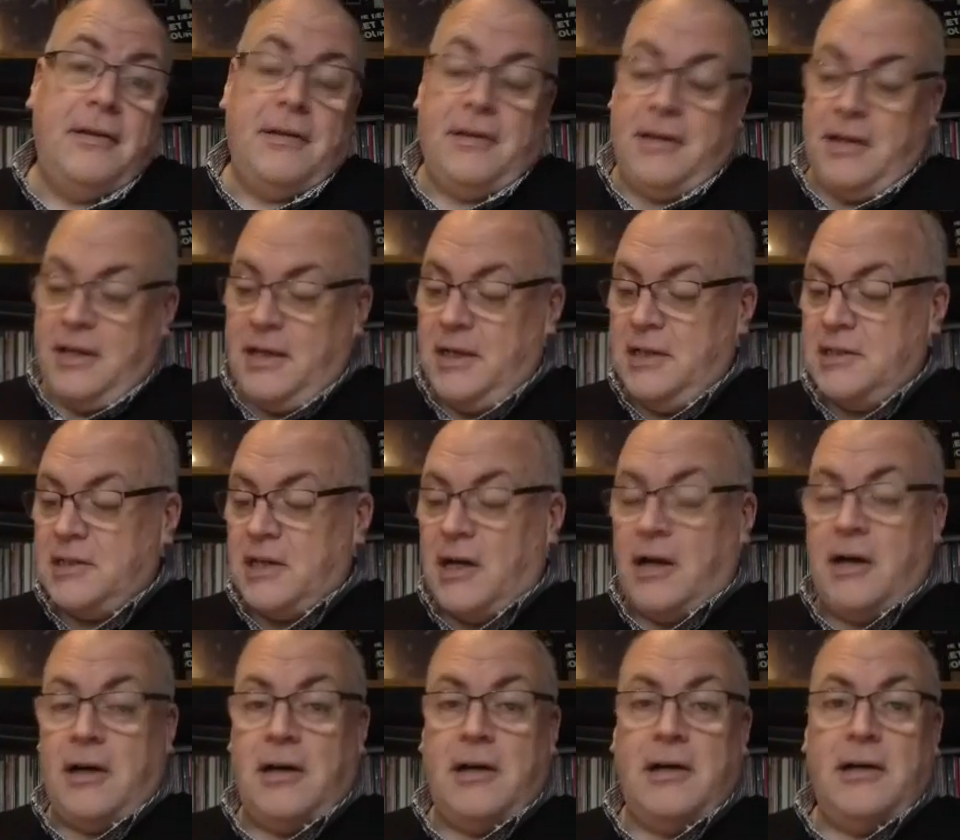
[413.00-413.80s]
These
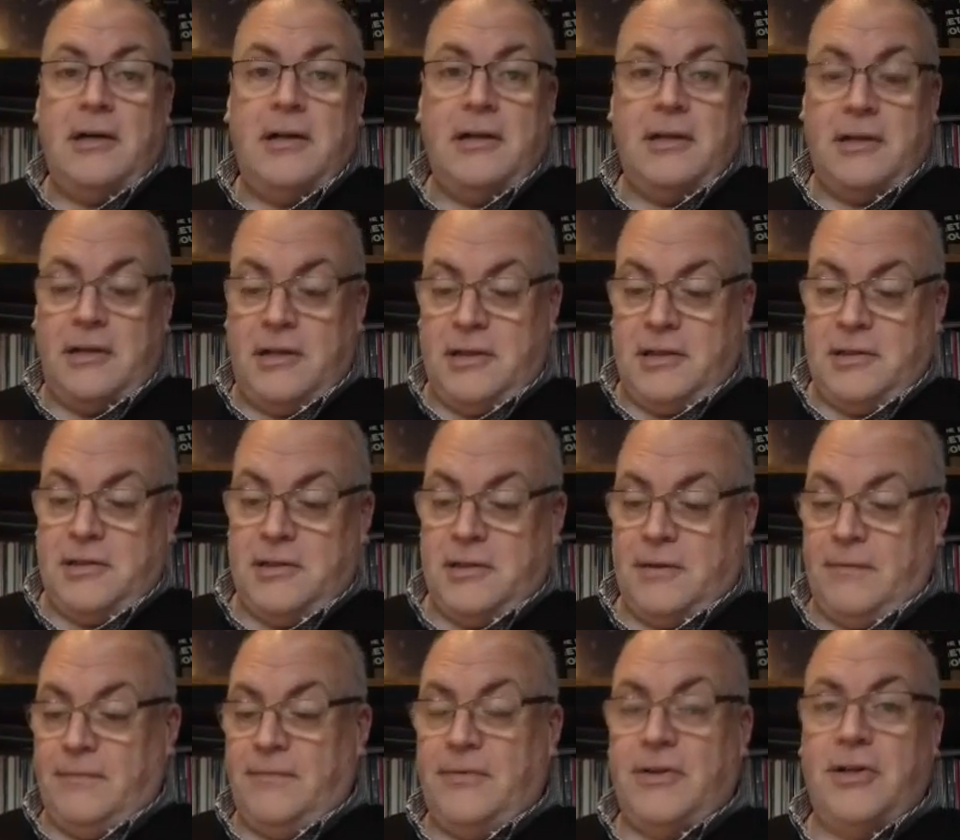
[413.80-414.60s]
are
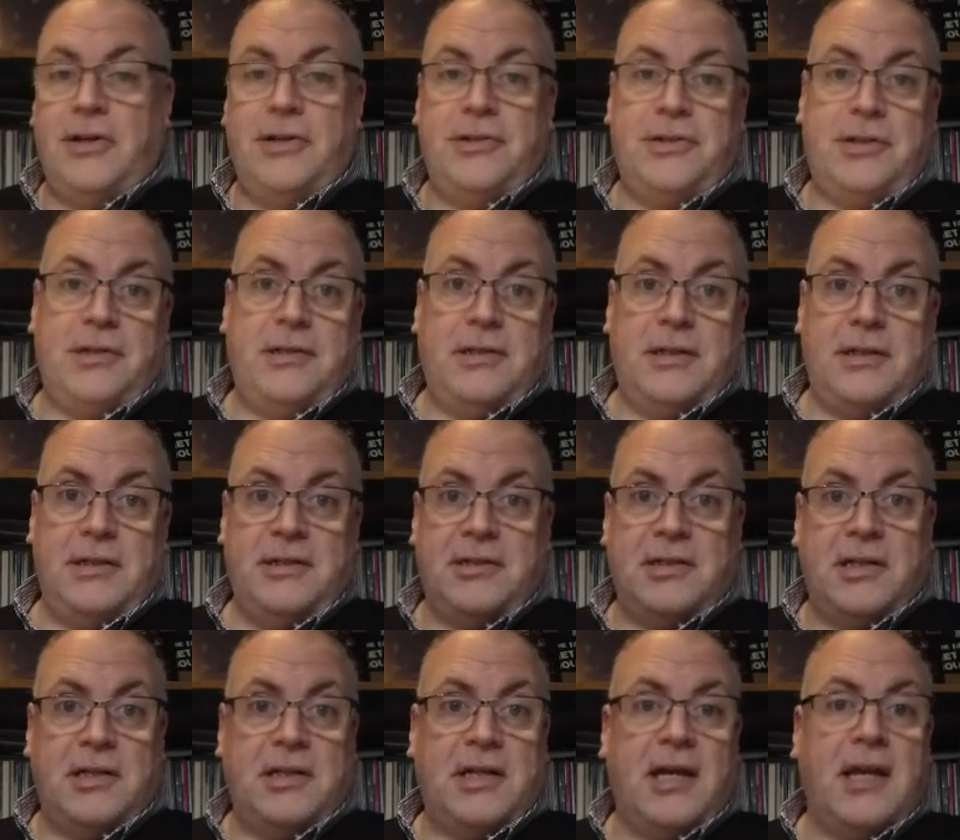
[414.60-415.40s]
as virgin
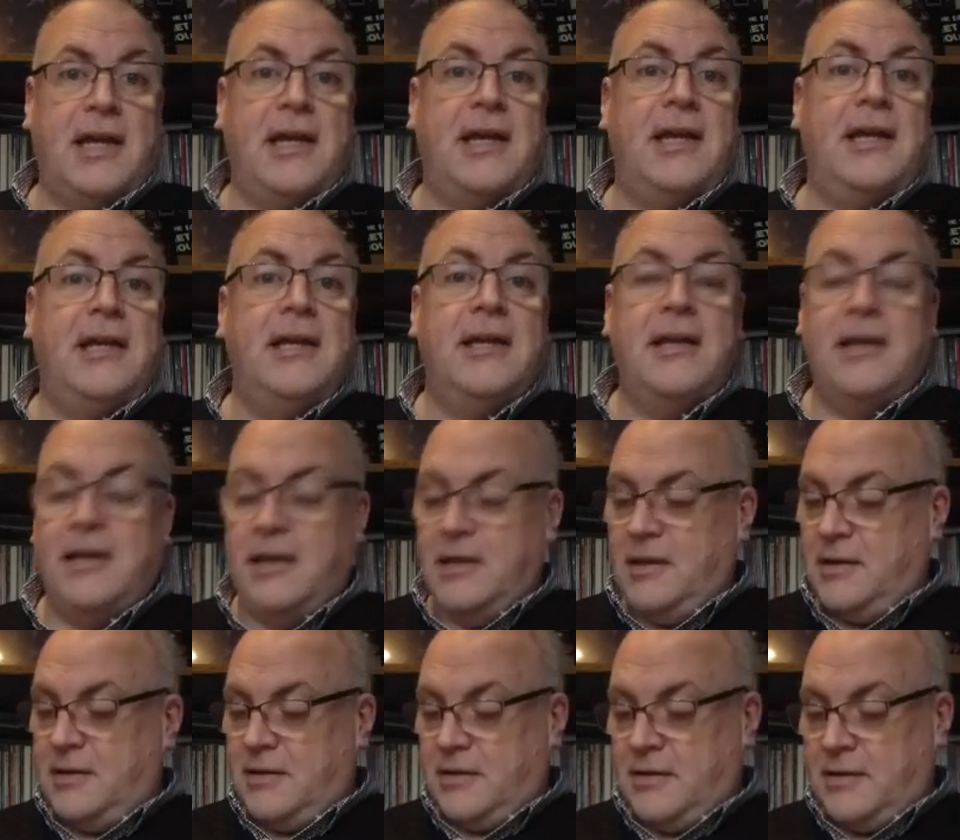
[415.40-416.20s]
as the day
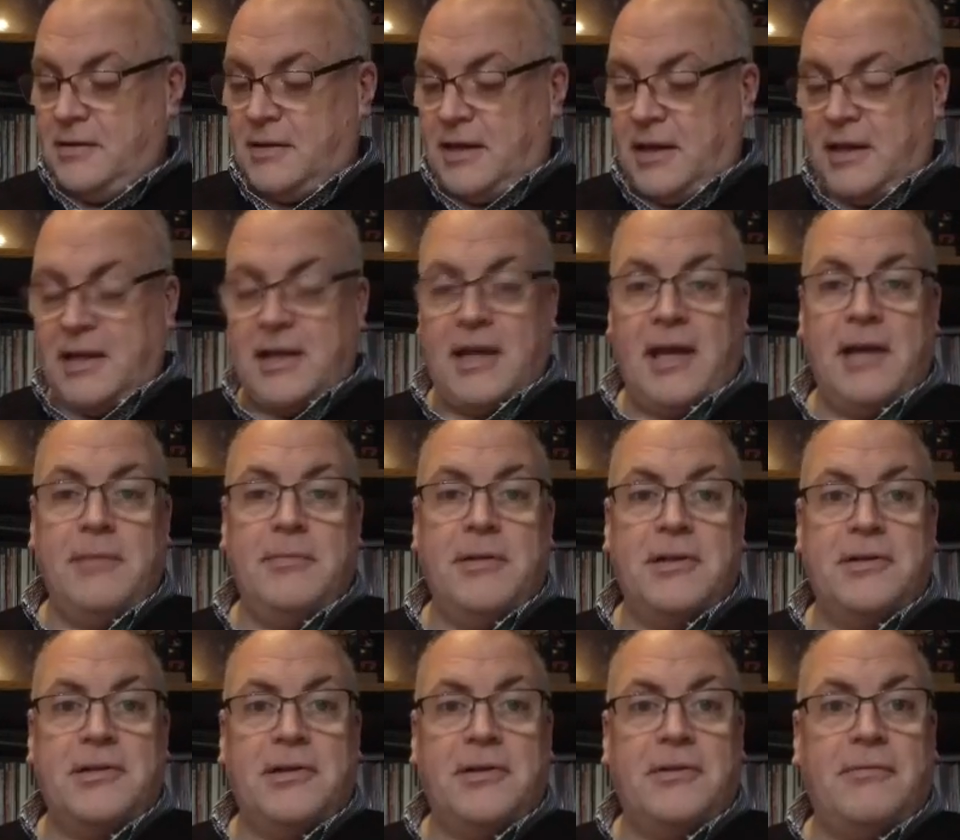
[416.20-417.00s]
they came
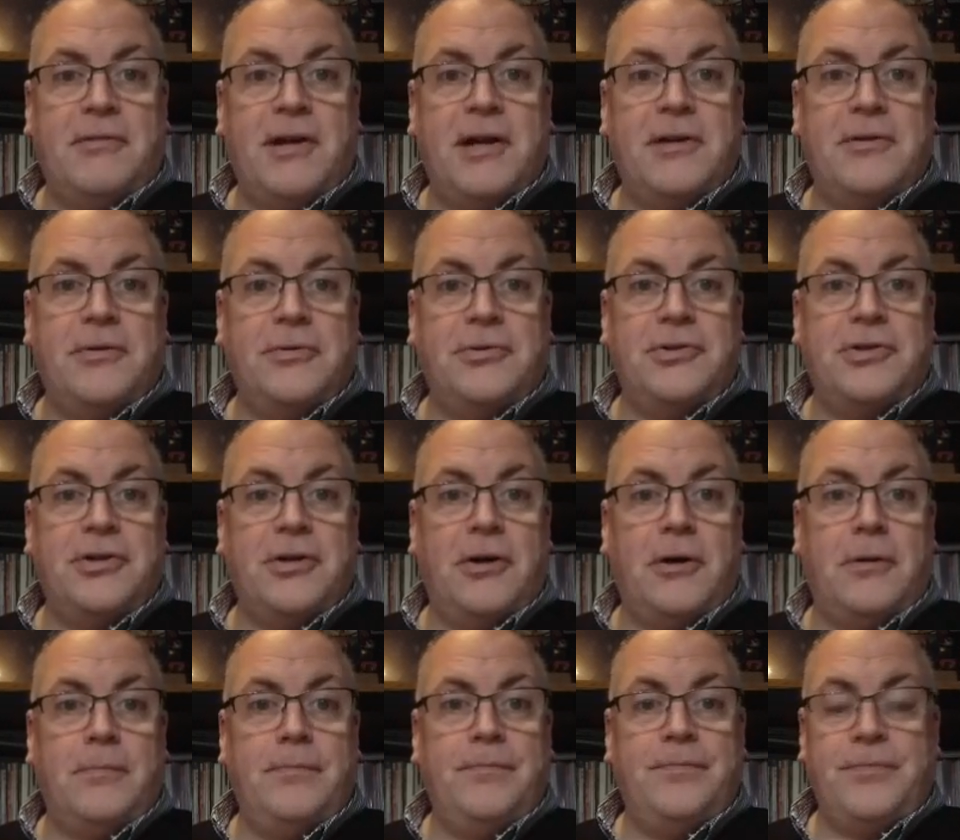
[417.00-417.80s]
into the record
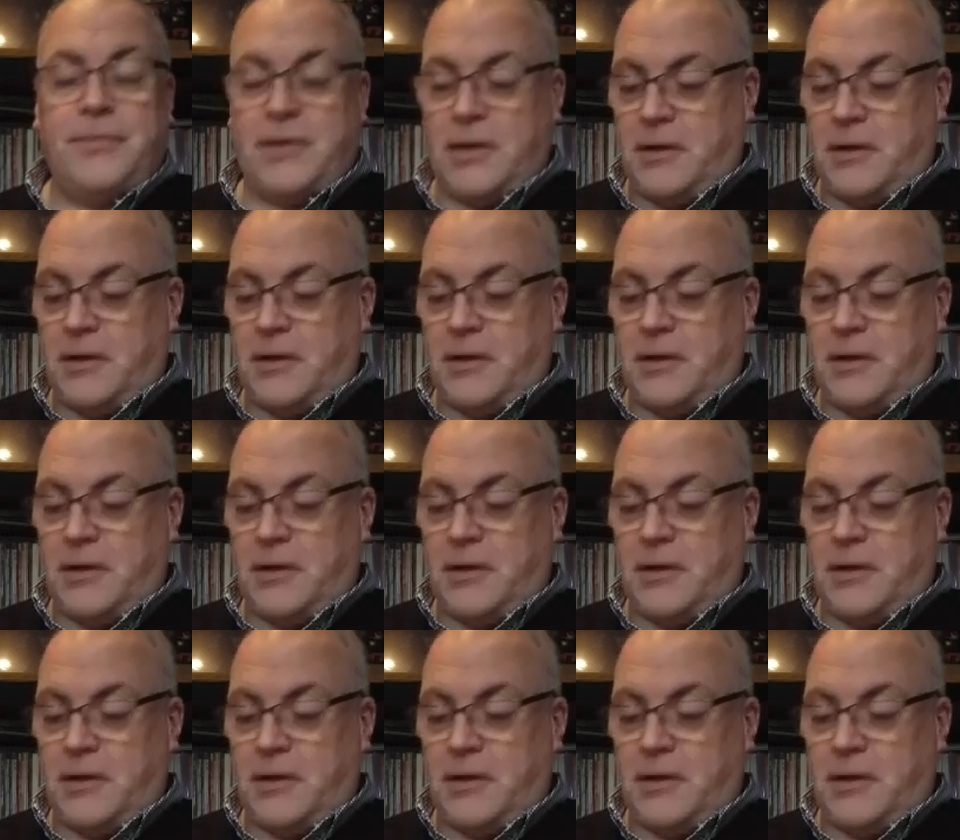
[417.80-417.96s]
shop.